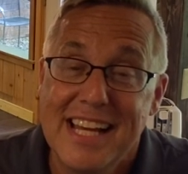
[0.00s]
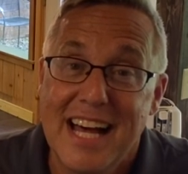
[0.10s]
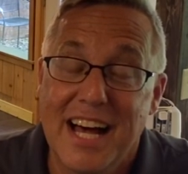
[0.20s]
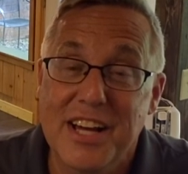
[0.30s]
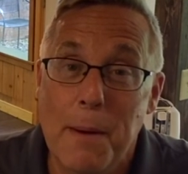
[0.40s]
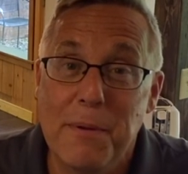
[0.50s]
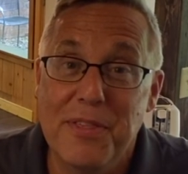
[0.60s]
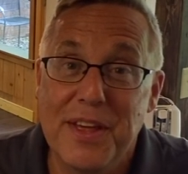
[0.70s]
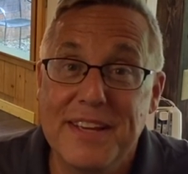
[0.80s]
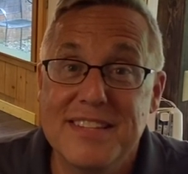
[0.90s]
A couple
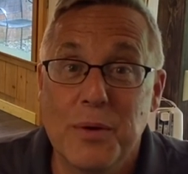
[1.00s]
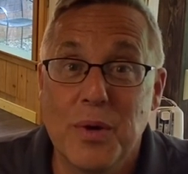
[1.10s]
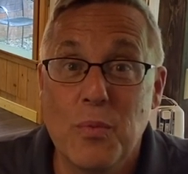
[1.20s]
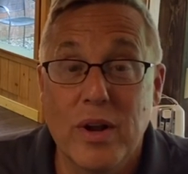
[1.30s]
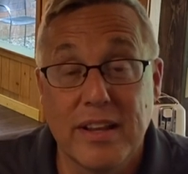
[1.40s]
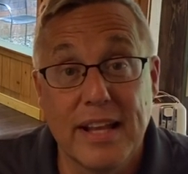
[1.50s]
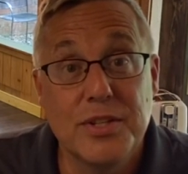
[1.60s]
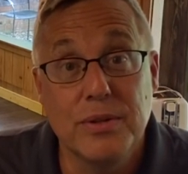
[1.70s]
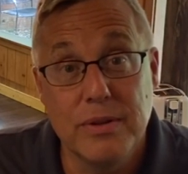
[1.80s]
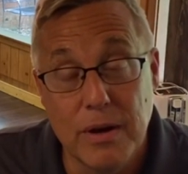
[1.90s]
things that we want to
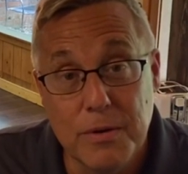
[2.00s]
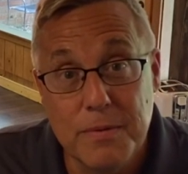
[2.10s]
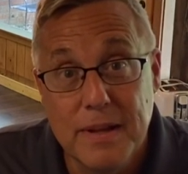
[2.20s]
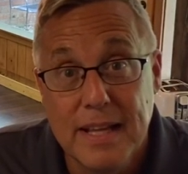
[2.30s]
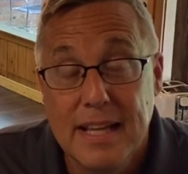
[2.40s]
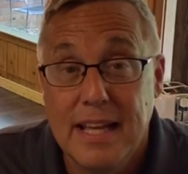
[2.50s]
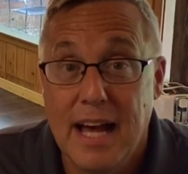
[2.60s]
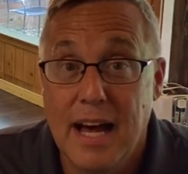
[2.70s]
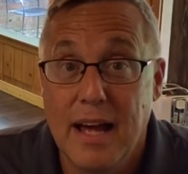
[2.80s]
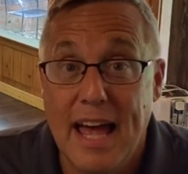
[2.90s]
let you know.
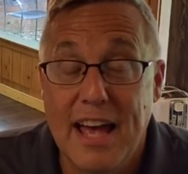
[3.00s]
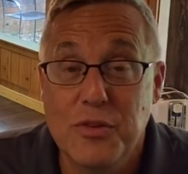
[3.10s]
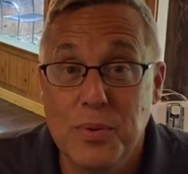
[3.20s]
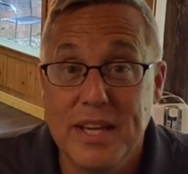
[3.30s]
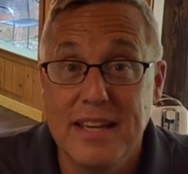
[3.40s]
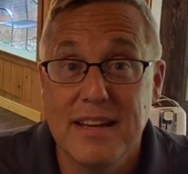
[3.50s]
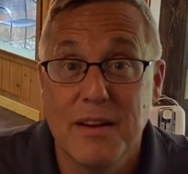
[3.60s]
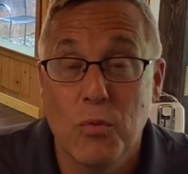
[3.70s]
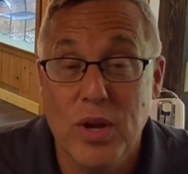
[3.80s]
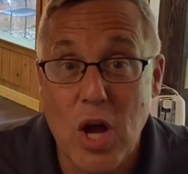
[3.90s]
As we
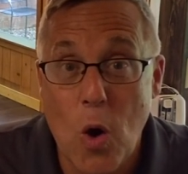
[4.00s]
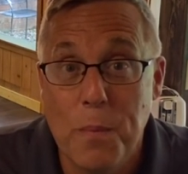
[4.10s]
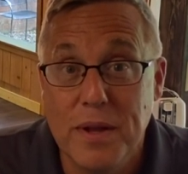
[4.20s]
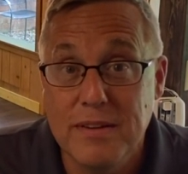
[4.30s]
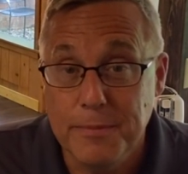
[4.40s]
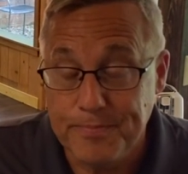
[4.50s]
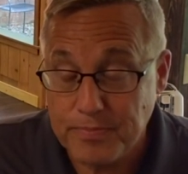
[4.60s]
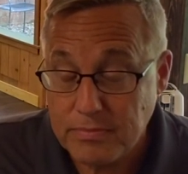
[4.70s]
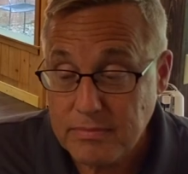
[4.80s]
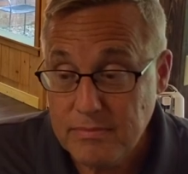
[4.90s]
reopened
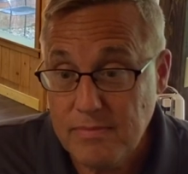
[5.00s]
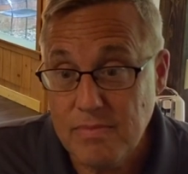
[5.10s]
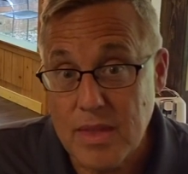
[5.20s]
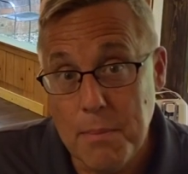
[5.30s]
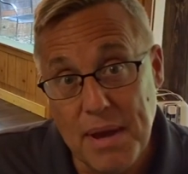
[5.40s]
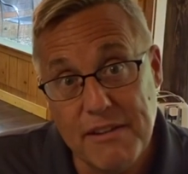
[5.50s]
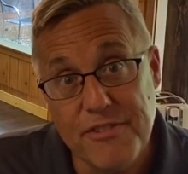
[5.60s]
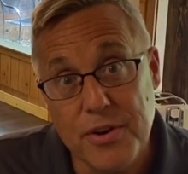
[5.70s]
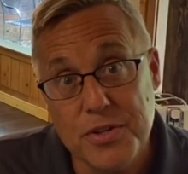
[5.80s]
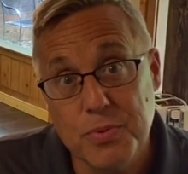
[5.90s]
May
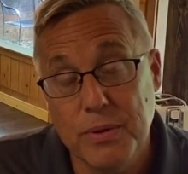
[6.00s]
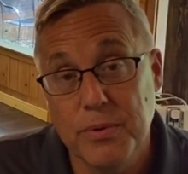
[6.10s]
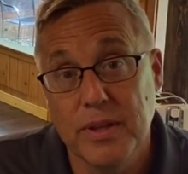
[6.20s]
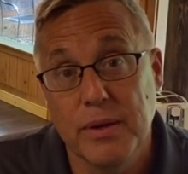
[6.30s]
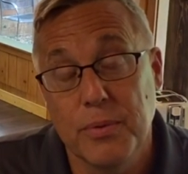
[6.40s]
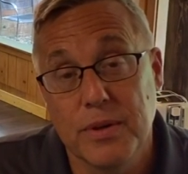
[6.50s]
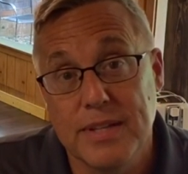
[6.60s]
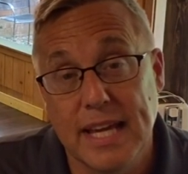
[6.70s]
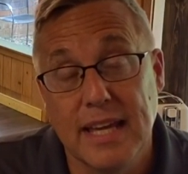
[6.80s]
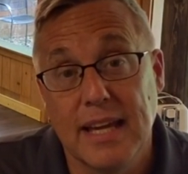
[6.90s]
1st, we really were
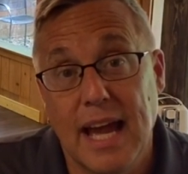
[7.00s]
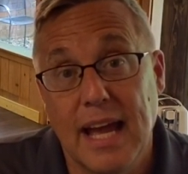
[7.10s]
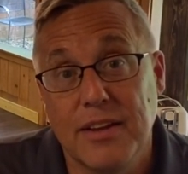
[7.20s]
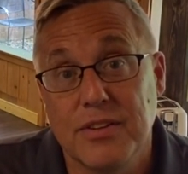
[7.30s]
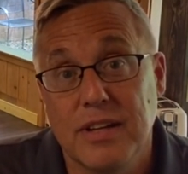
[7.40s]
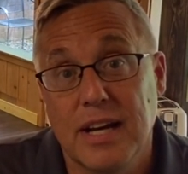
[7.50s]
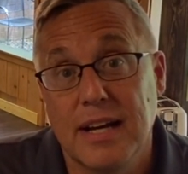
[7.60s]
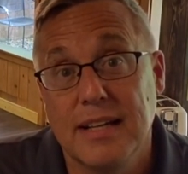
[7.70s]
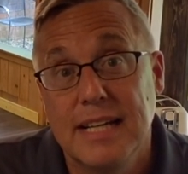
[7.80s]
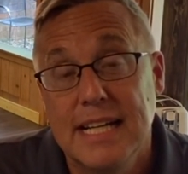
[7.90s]
taking a
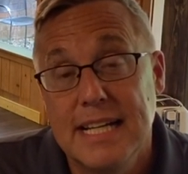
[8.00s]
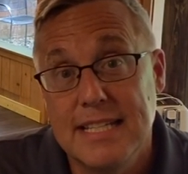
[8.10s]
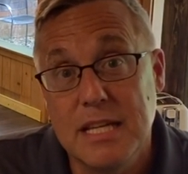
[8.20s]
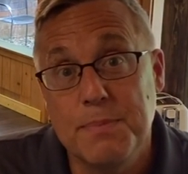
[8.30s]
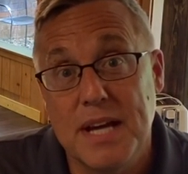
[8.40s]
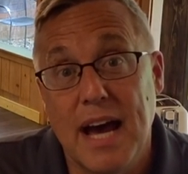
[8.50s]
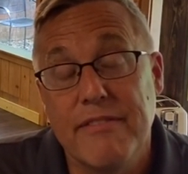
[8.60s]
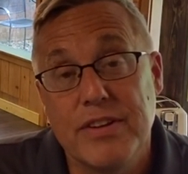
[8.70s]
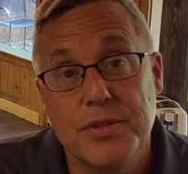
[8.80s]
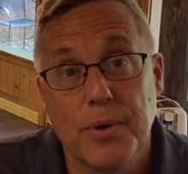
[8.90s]
deep
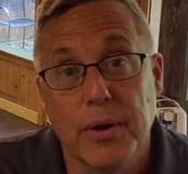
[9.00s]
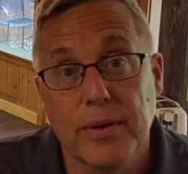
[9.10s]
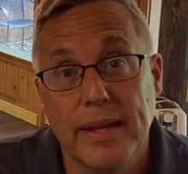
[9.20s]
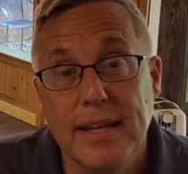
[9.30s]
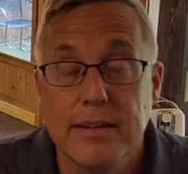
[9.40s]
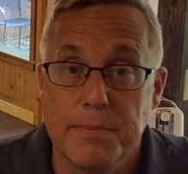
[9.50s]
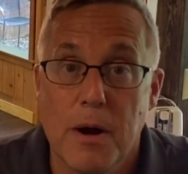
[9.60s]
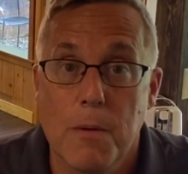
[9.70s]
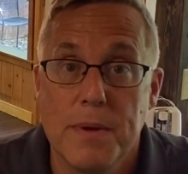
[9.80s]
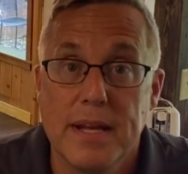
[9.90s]
dive into our cleaning
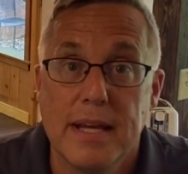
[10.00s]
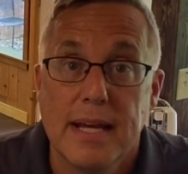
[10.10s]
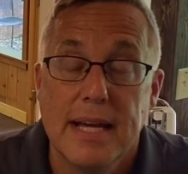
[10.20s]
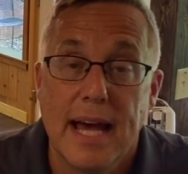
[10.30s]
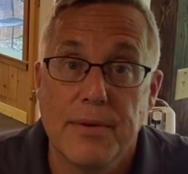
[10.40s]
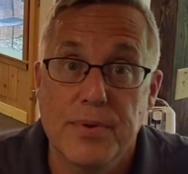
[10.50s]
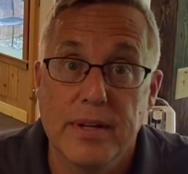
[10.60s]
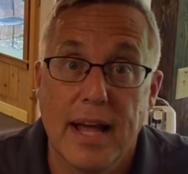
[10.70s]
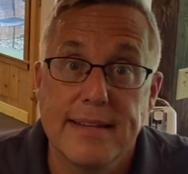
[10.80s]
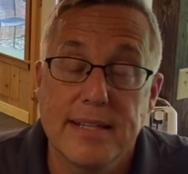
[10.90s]
department and
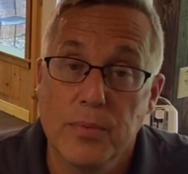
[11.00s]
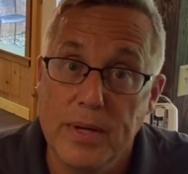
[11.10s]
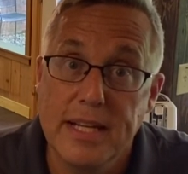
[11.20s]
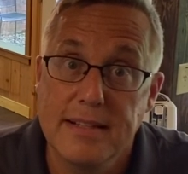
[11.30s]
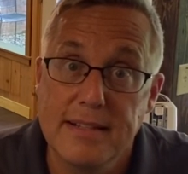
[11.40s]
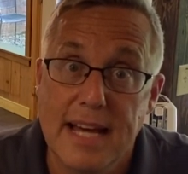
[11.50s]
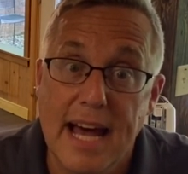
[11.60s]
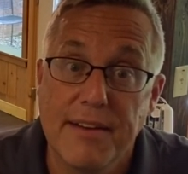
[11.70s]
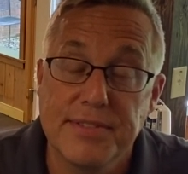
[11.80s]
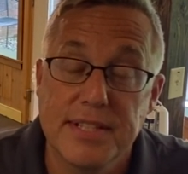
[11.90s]
realizing we needed to
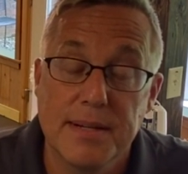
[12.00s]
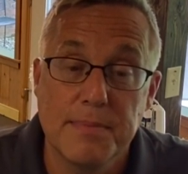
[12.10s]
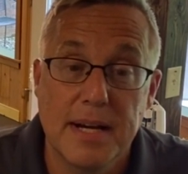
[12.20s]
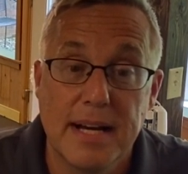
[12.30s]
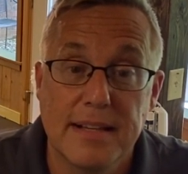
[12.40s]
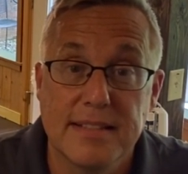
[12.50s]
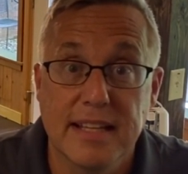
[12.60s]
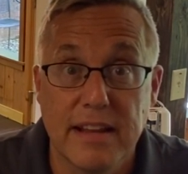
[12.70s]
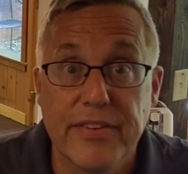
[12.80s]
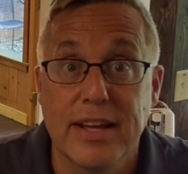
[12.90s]
have some
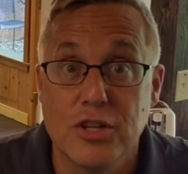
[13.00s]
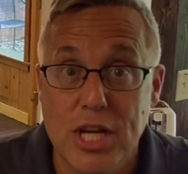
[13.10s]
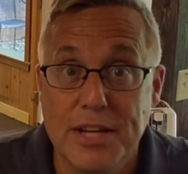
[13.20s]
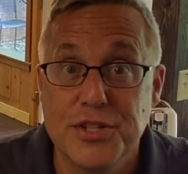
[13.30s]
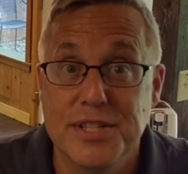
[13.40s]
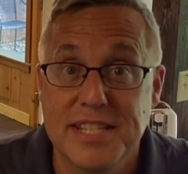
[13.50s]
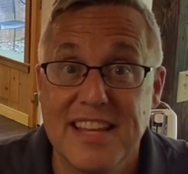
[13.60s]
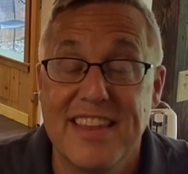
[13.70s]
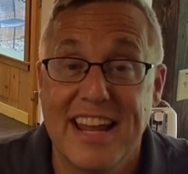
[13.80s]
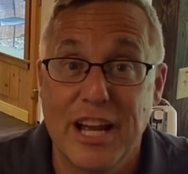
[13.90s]
significant changes
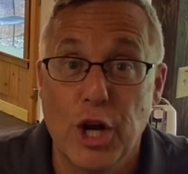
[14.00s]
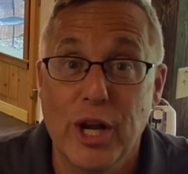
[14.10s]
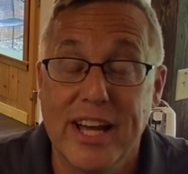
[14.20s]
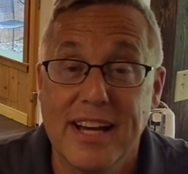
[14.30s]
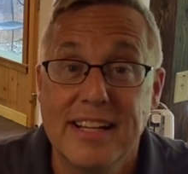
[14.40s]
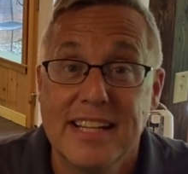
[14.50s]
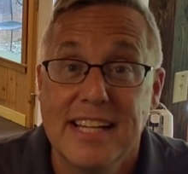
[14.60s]
in that area.